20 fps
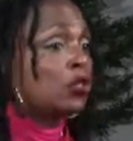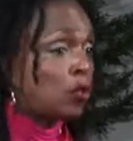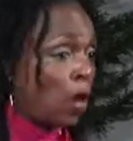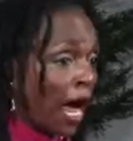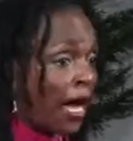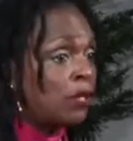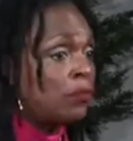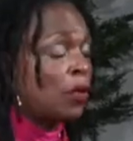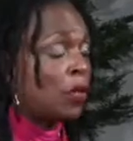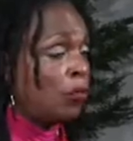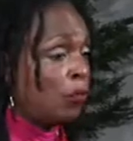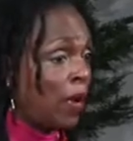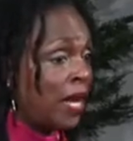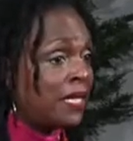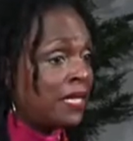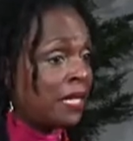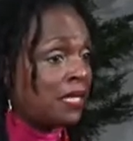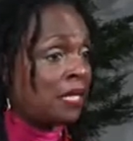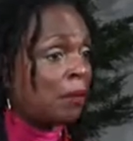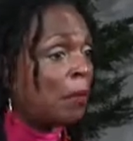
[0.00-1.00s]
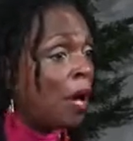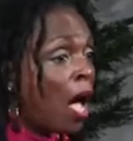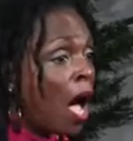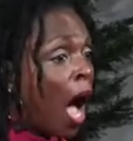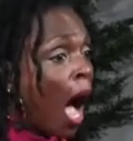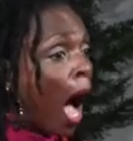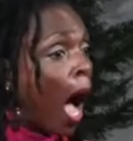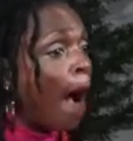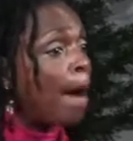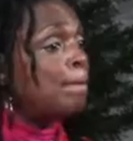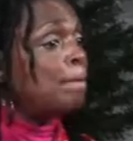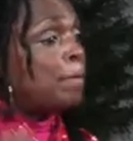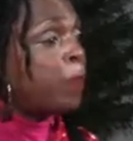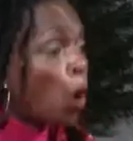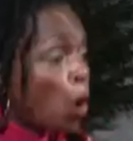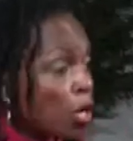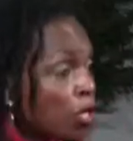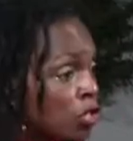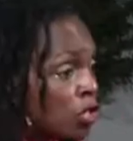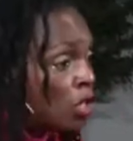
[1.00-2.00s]
tracks with racism.
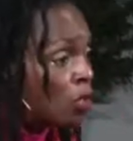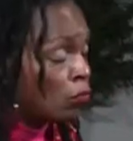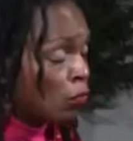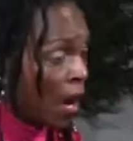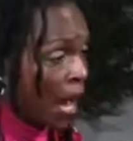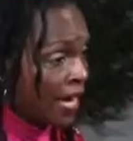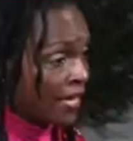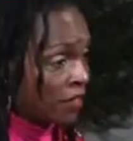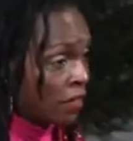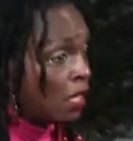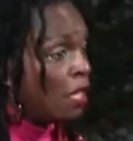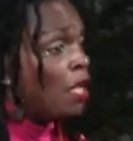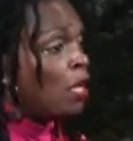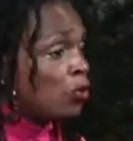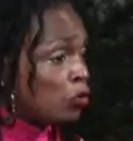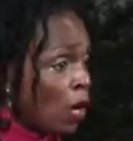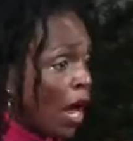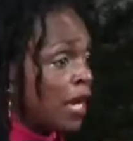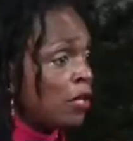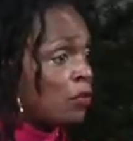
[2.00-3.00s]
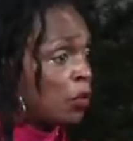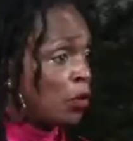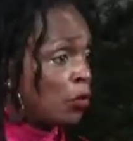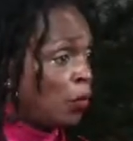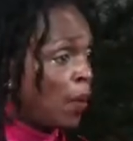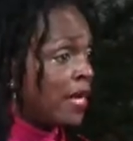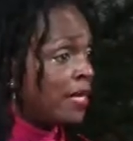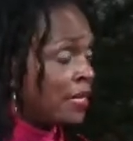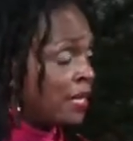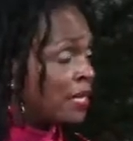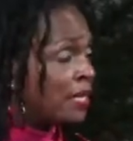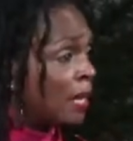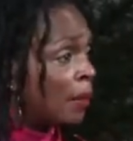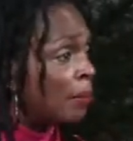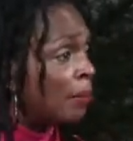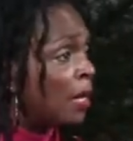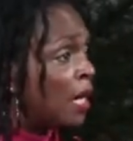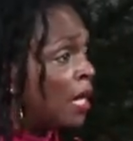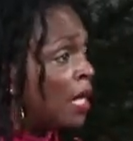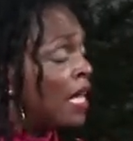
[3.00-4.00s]
Abortion rights tracks with
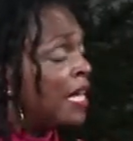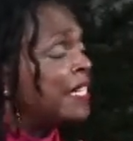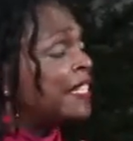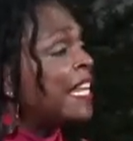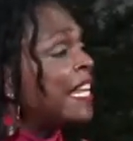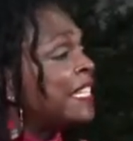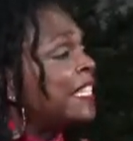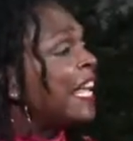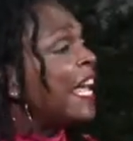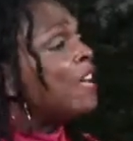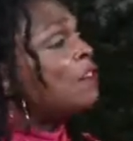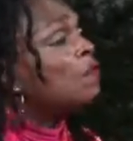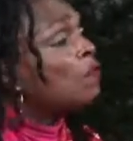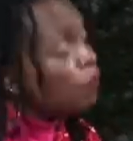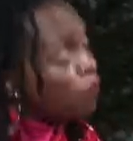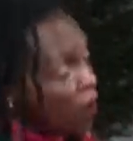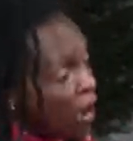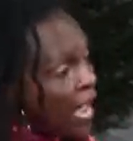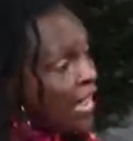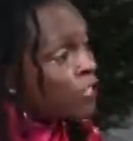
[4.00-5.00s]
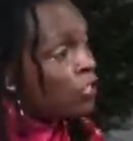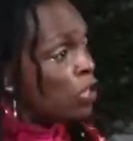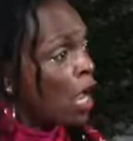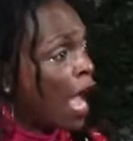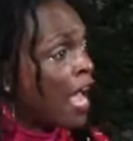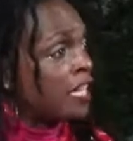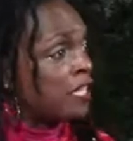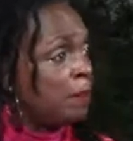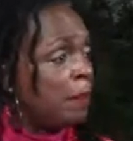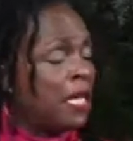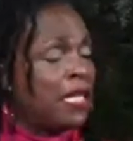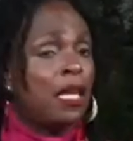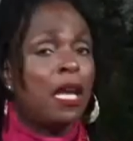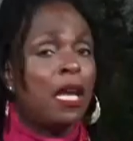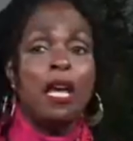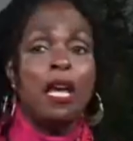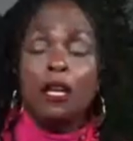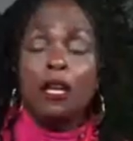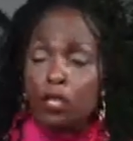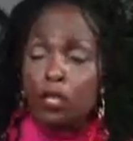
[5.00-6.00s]
racism. Disenfranchisement
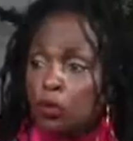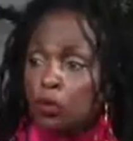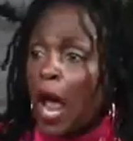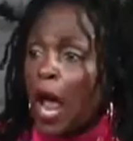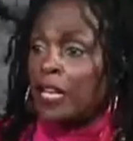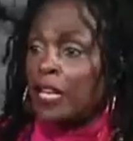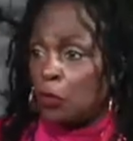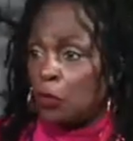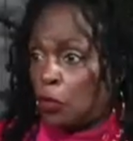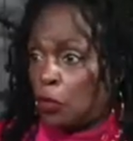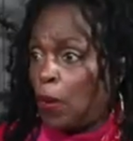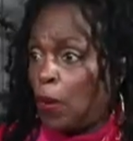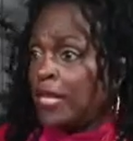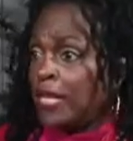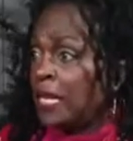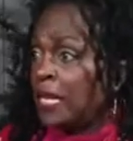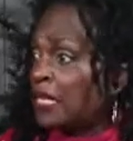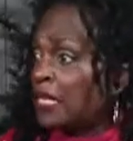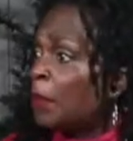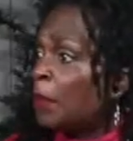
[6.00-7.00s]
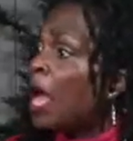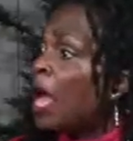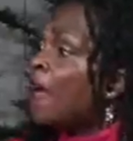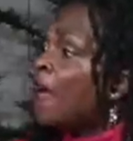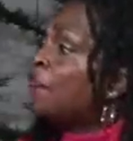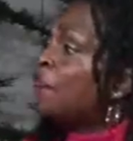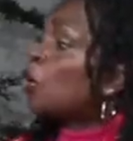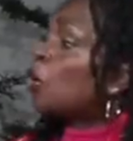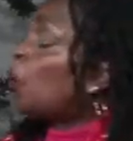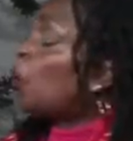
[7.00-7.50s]
tracks with racism. The